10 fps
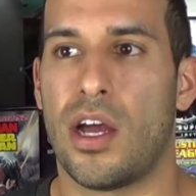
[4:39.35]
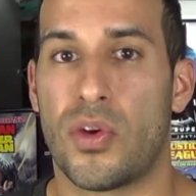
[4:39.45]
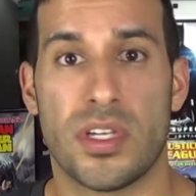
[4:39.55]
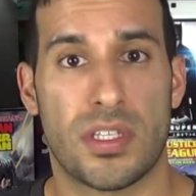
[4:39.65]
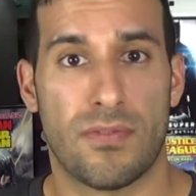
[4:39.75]

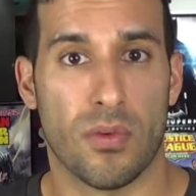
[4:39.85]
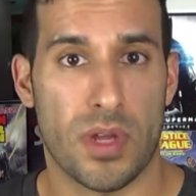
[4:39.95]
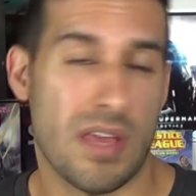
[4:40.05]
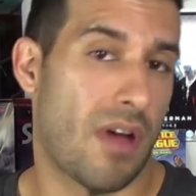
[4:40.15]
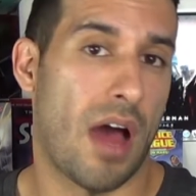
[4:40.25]
Christopher
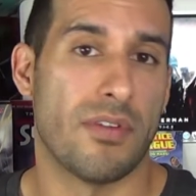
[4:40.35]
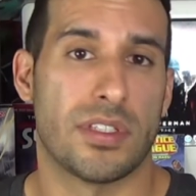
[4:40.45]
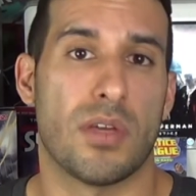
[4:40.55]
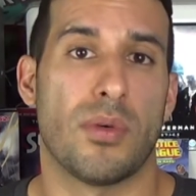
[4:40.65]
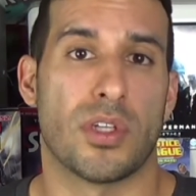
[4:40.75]
Reeve
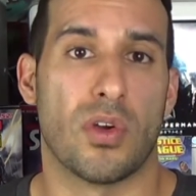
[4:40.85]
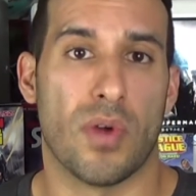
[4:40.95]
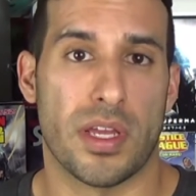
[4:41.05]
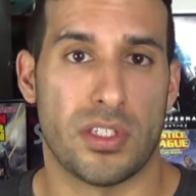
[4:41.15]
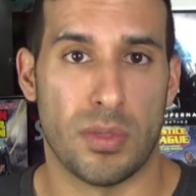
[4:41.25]
obviously was a
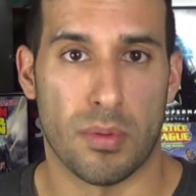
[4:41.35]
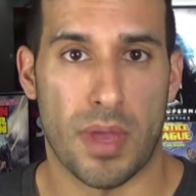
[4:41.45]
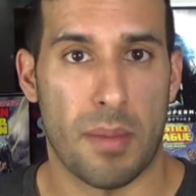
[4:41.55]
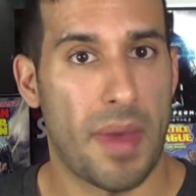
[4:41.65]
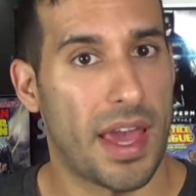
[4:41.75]
great
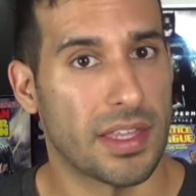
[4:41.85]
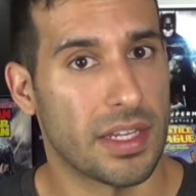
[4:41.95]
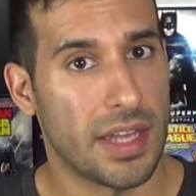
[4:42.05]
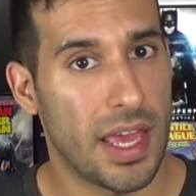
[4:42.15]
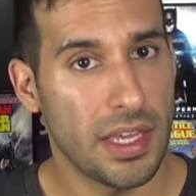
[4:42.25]
Superman back in the
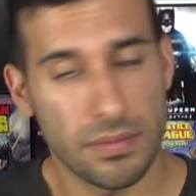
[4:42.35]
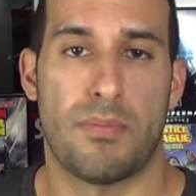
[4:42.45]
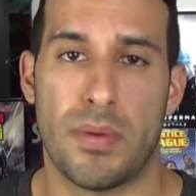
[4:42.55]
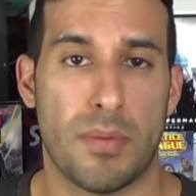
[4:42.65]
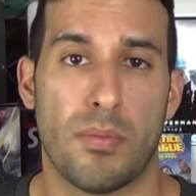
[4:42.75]
day.
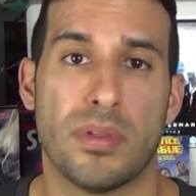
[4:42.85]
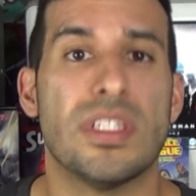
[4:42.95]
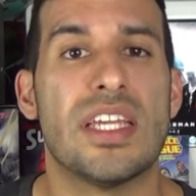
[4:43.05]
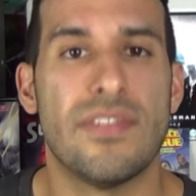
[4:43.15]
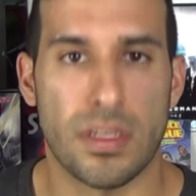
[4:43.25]
People
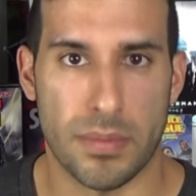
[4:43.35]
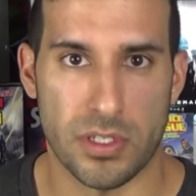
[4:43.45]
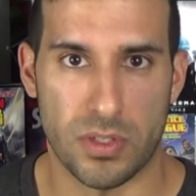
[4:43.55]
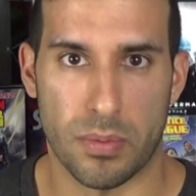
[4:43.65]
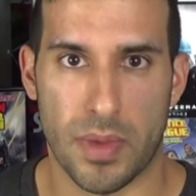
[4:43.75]
believed him as
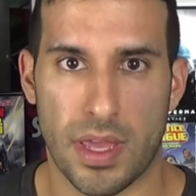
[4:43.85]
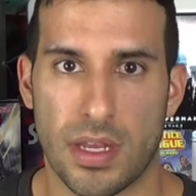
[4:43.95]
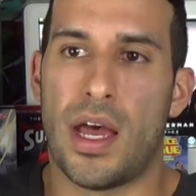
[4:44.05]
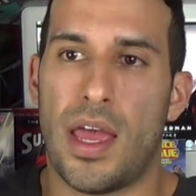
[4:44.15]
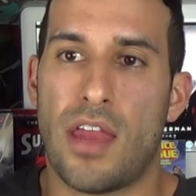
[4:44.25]
Superman.
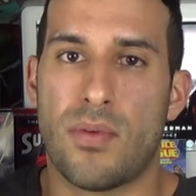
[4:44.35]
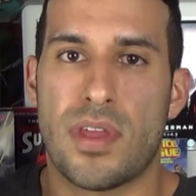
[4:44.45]
Henry